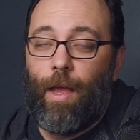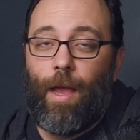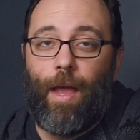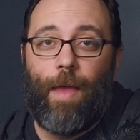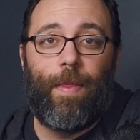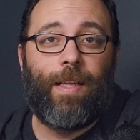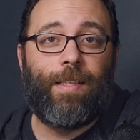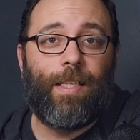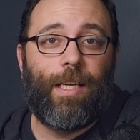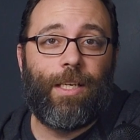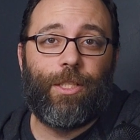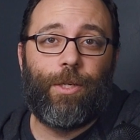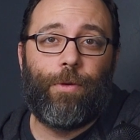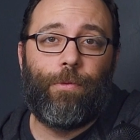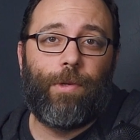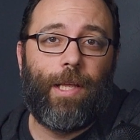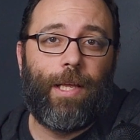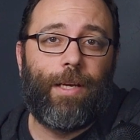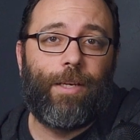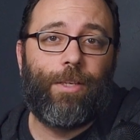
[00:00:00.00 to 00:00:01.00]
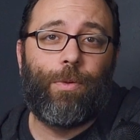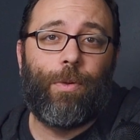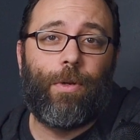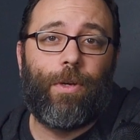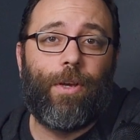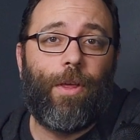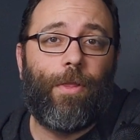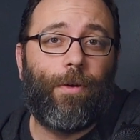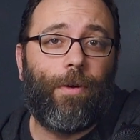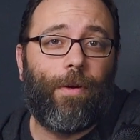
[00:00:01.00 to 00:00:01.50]
And that's actually related to
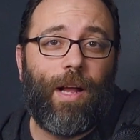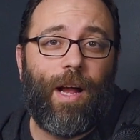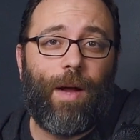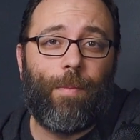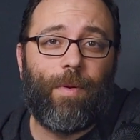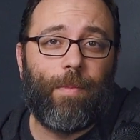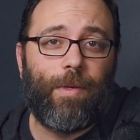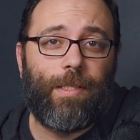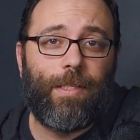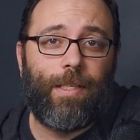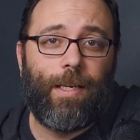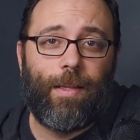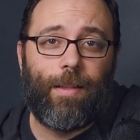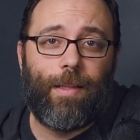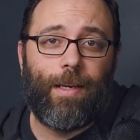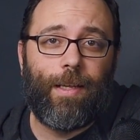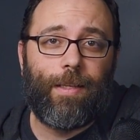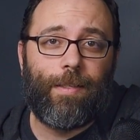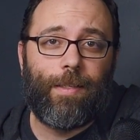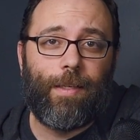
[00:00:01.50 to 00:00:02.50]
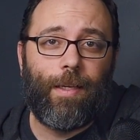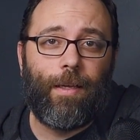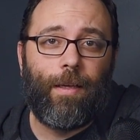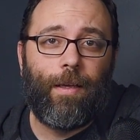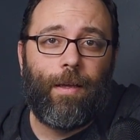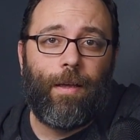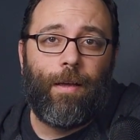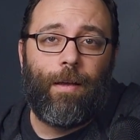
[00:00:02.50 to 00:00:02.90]
another common mistake that I see.